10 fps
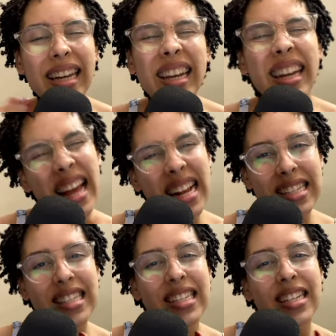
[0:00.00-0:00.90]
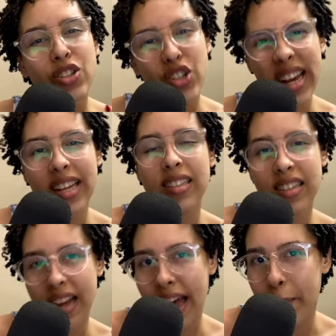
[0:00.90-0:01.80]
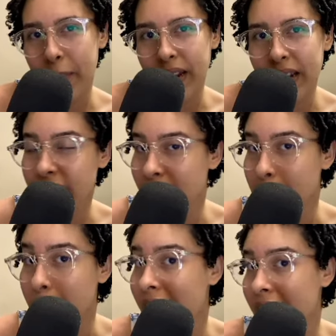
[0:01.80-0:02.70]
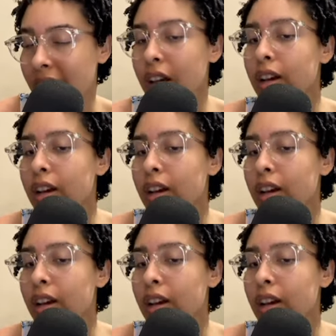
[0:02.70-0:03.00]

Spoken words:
less chance to happen than may.